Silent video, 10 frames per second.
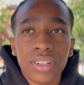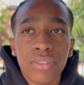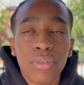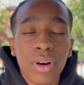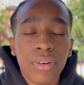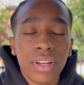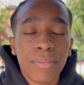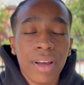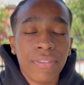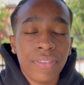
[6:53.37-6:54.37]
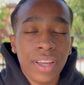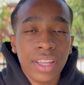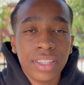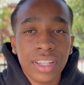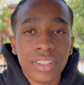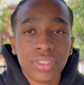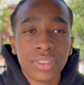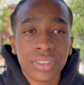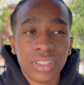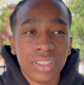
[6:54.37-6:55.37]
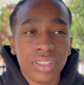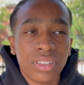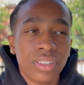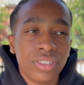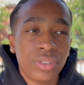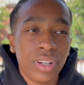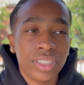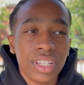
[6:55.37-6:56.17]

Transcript: grow in my faith and trust.